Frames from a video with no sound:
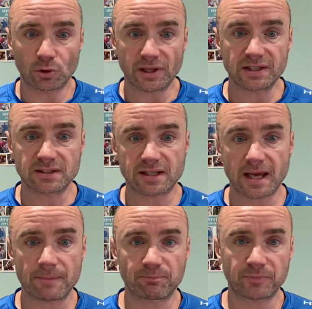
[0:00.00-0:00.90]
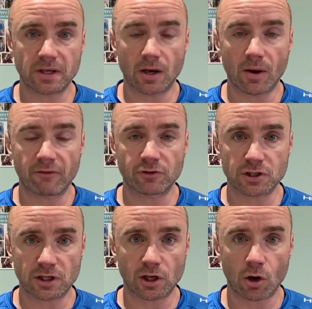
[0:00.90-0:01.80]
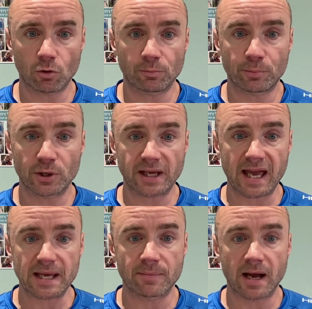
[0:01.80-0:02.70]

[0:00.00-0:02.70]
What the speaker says: He's, averaging a goal per game,